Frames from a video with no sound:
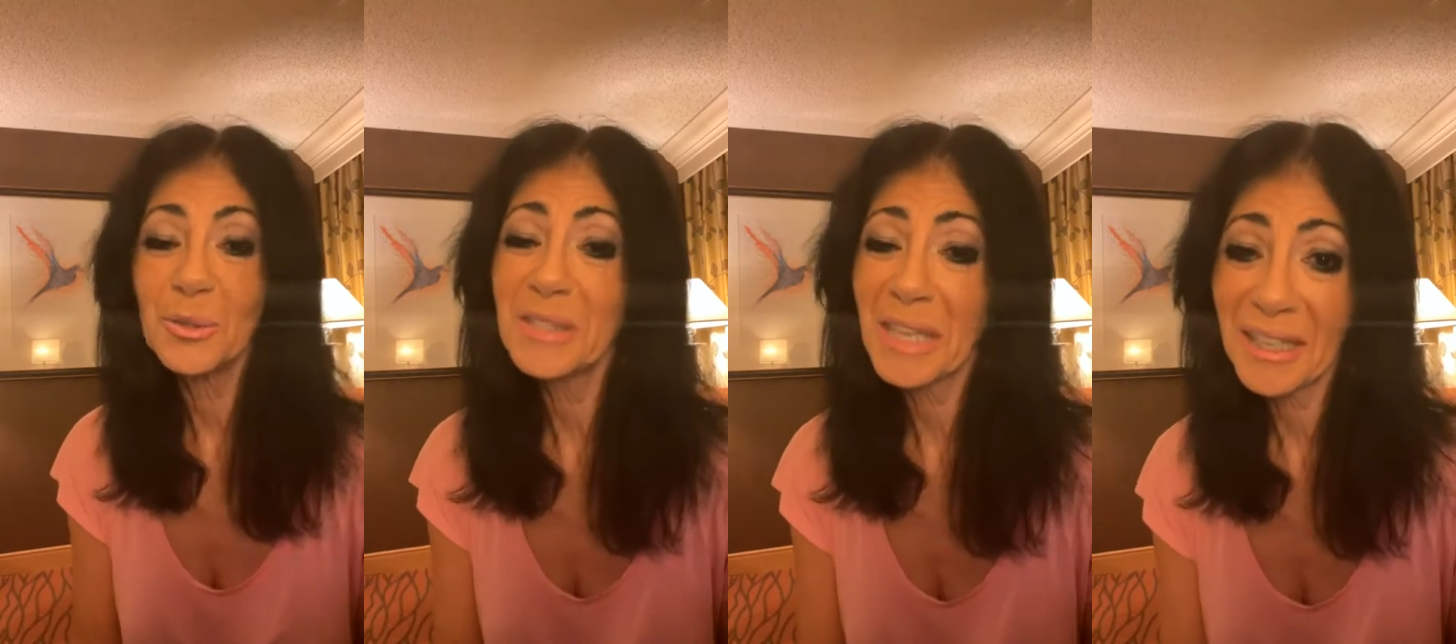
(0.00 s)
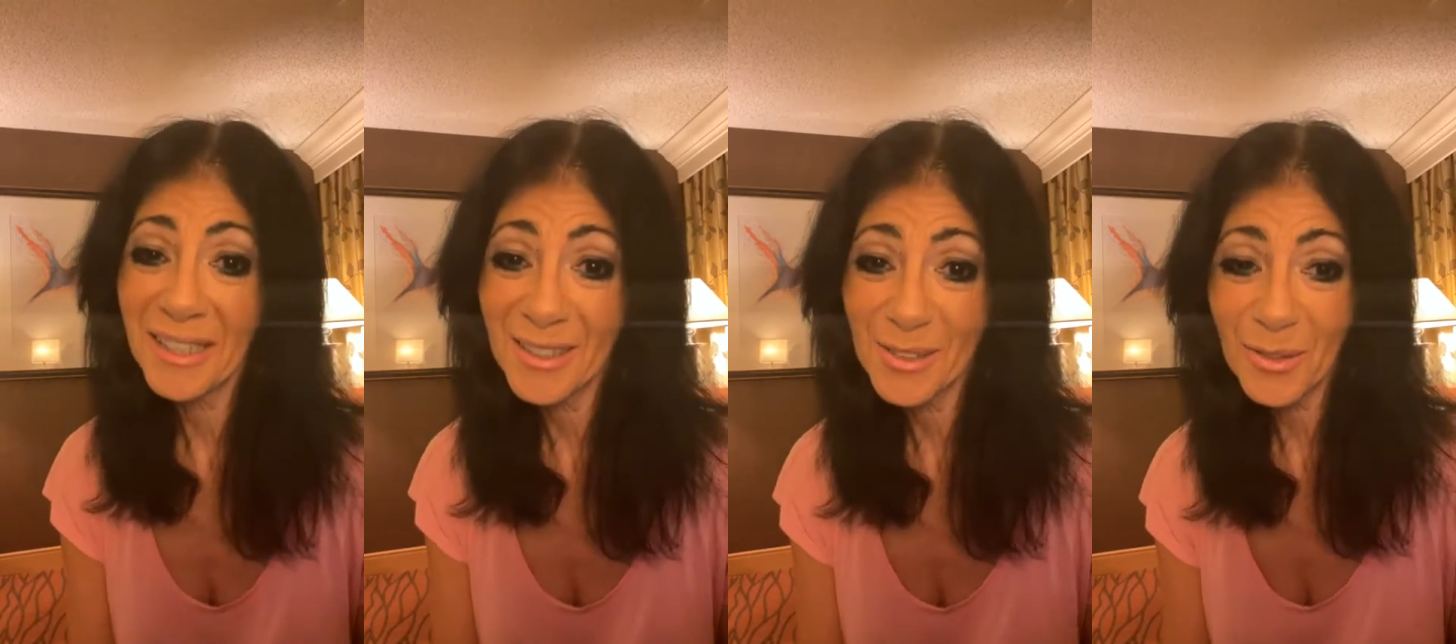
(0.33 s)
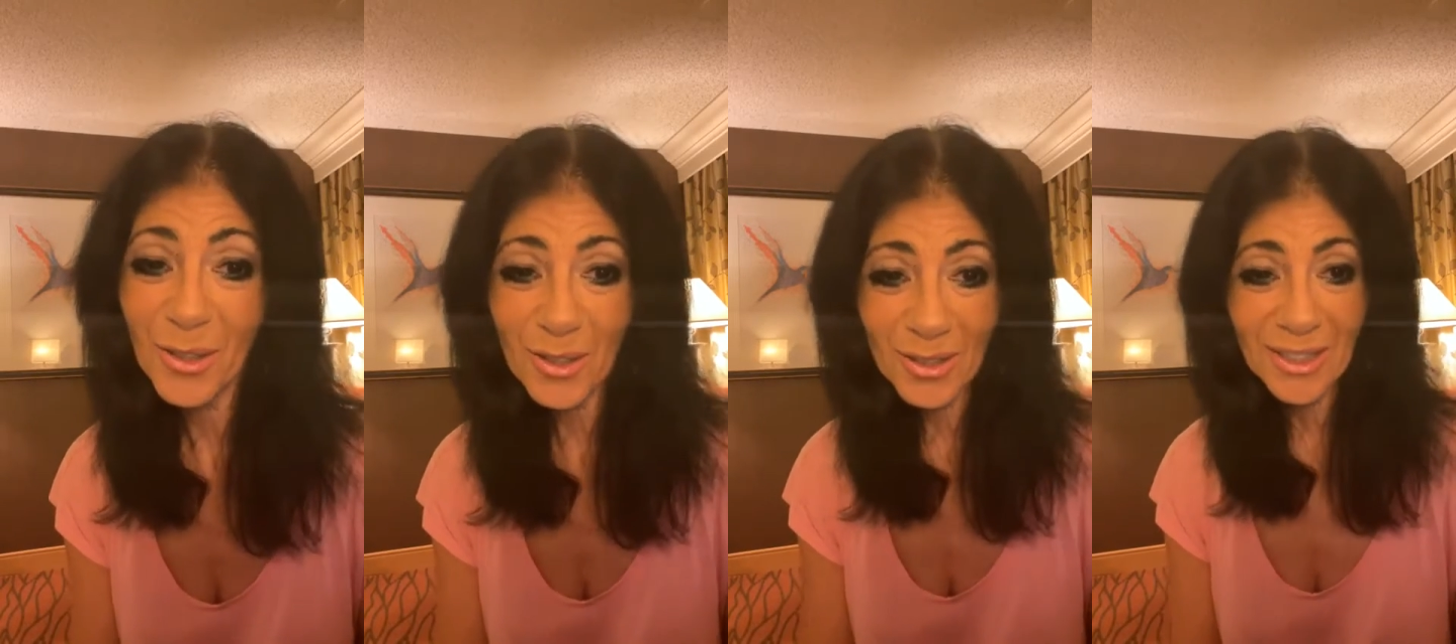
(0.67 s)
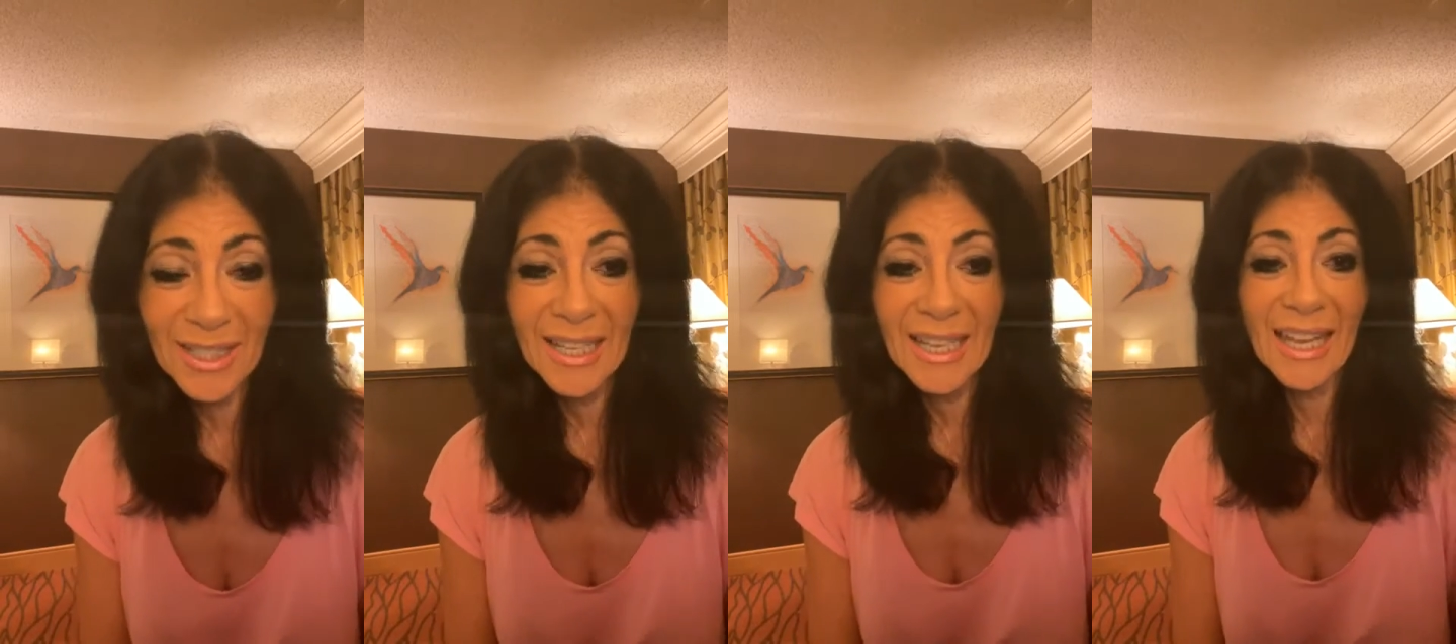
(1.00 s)
do take control,
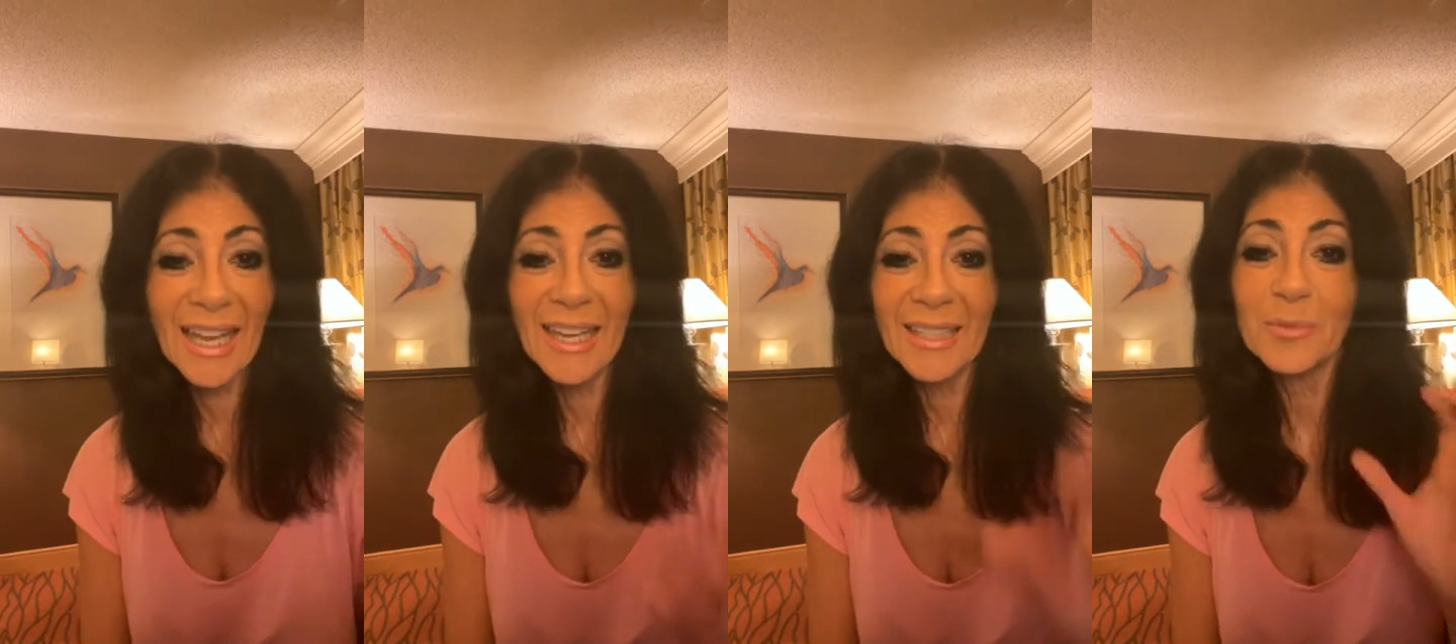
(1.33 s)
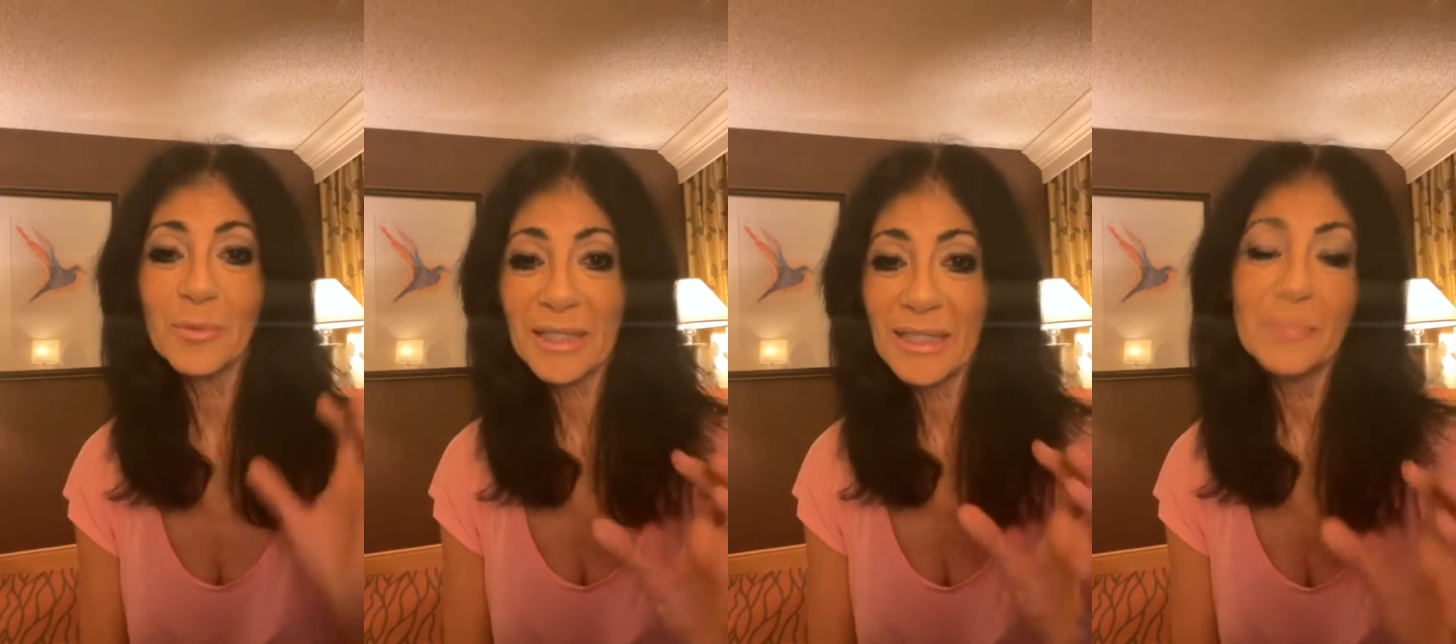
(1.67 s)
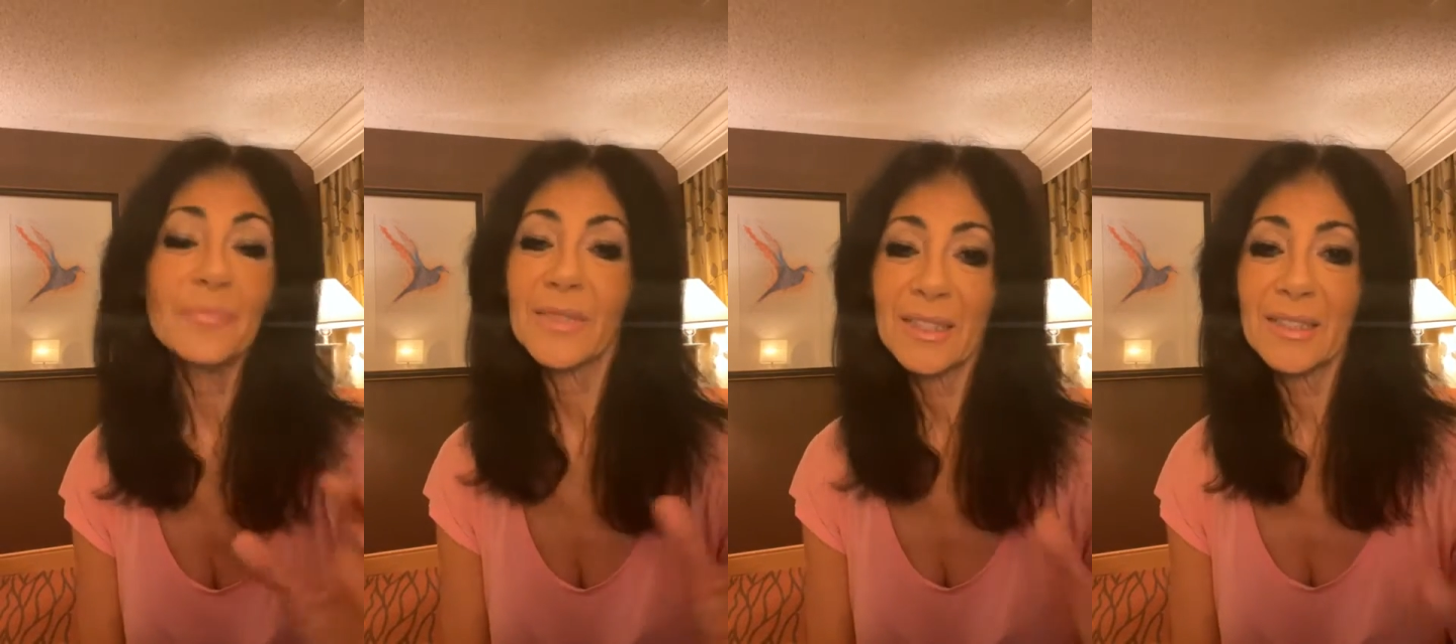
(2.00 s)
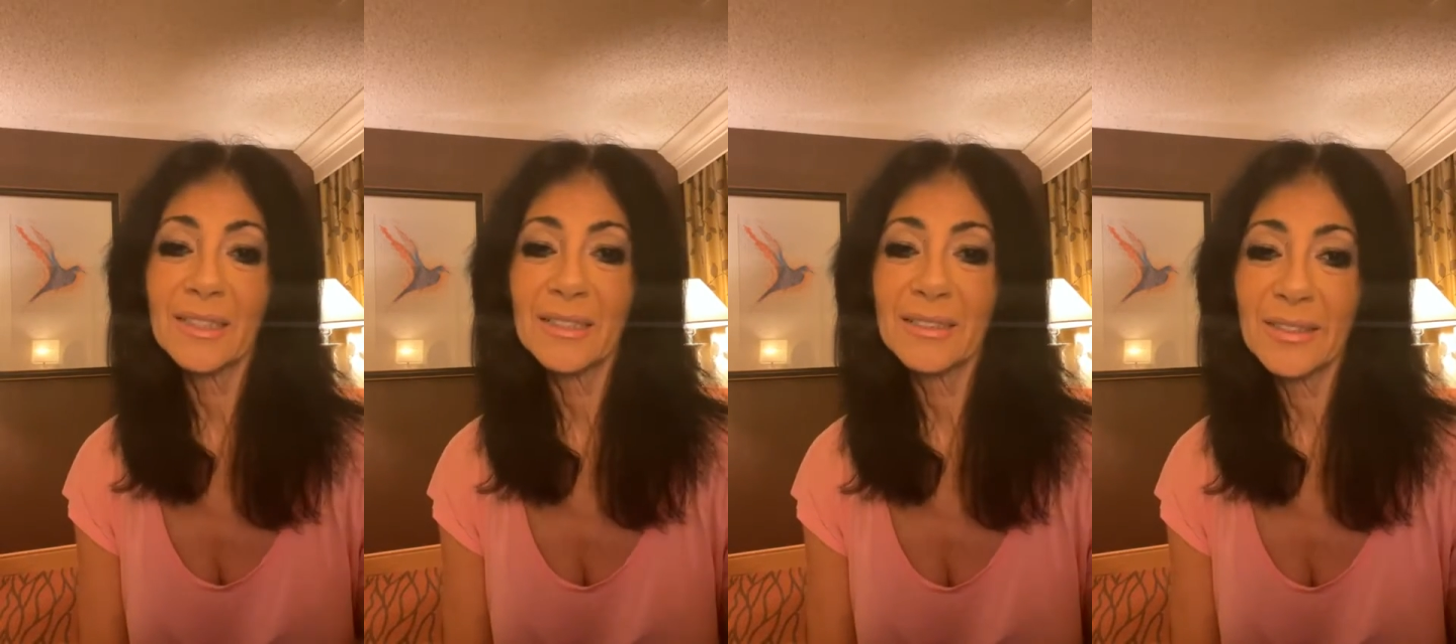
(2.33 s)
and we
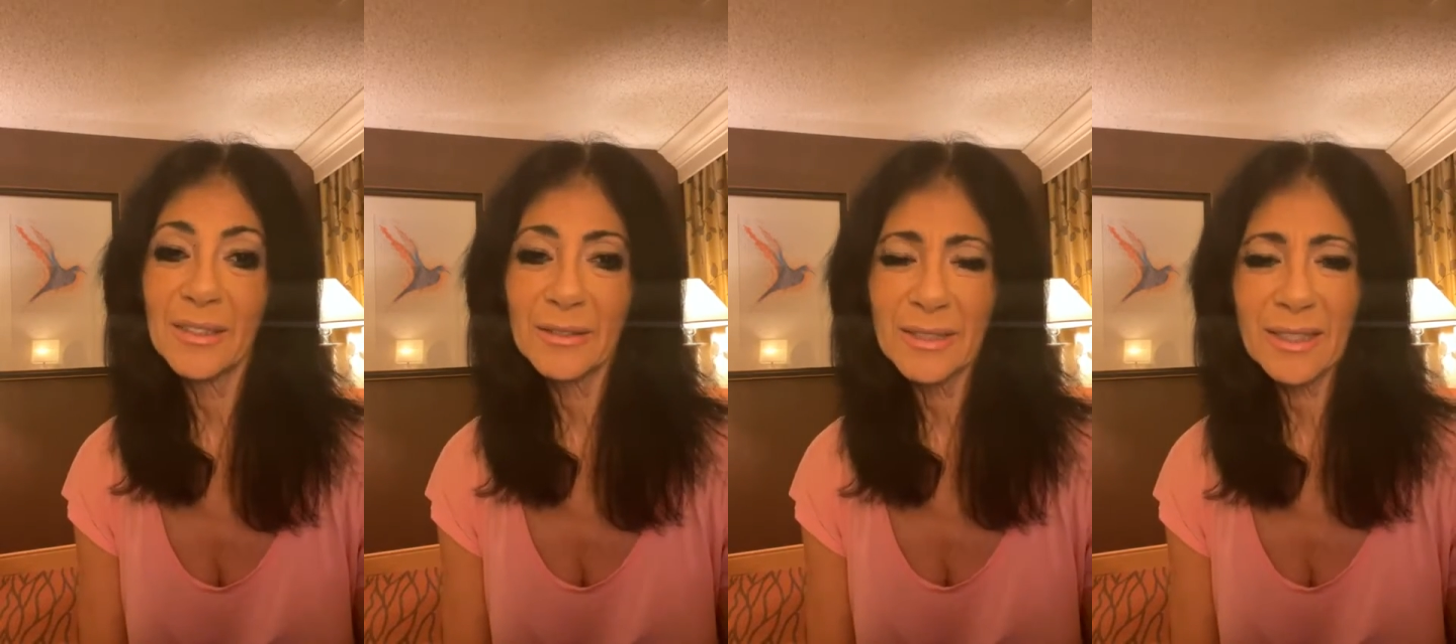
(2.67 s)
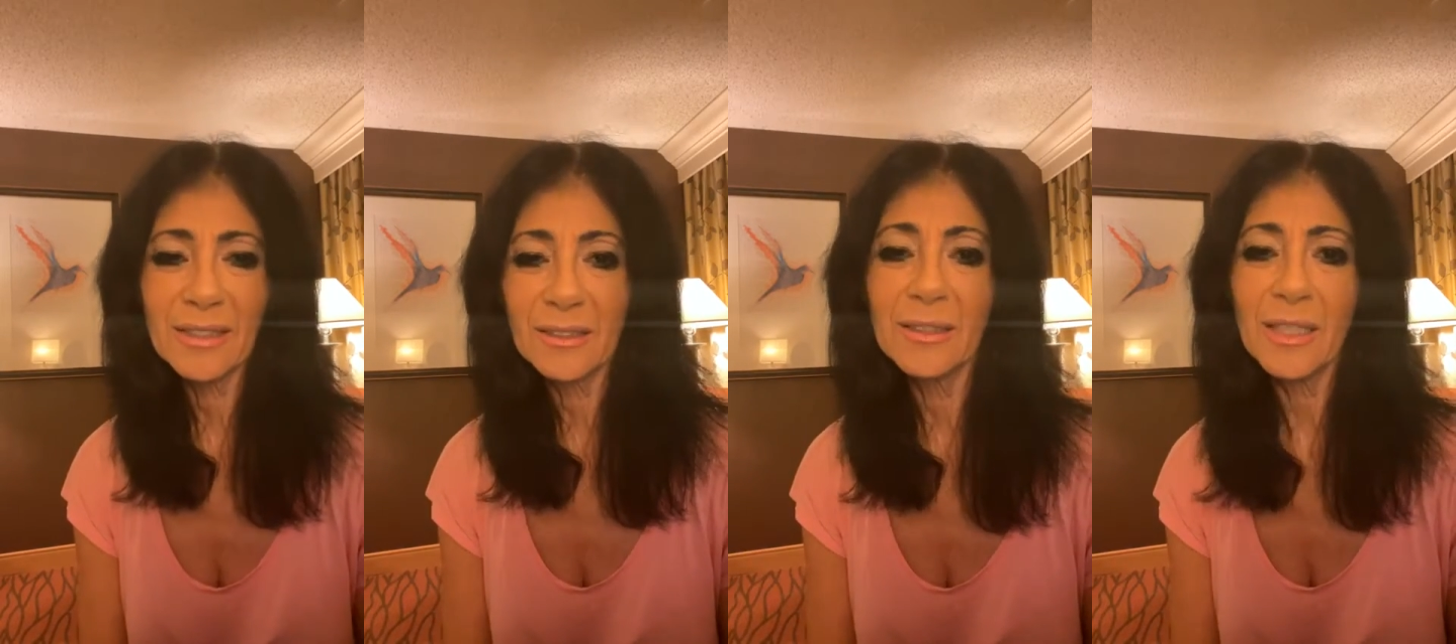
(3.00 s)
uh, there is a,